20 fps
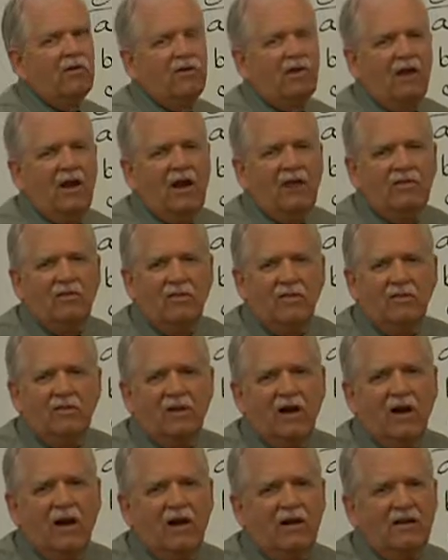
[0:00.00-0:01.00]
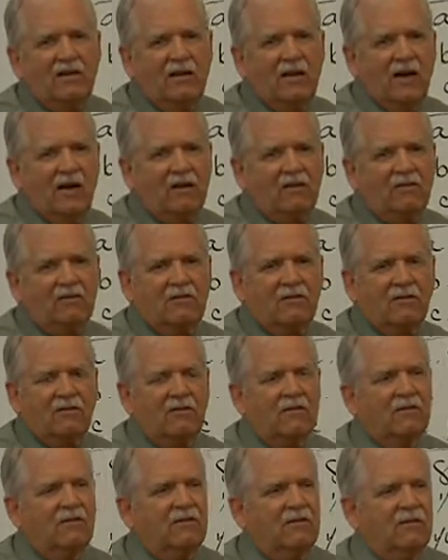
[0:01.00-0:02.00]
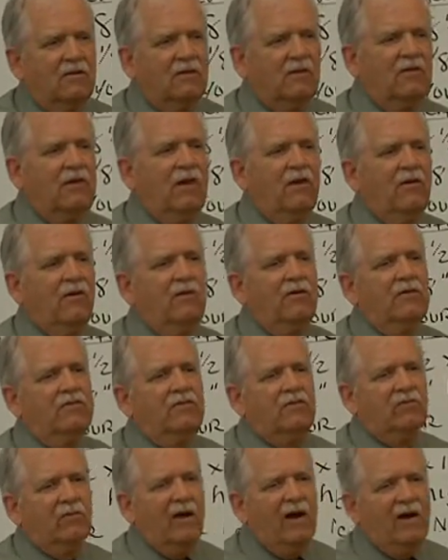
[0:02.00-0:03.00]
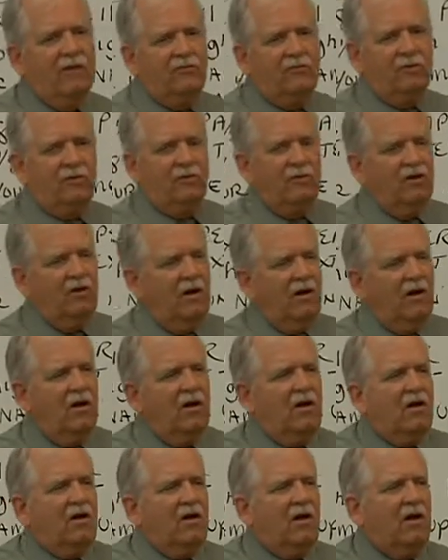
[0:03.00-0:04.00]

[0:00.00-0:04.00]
than 1/8 inch high text. Now, as a drafter,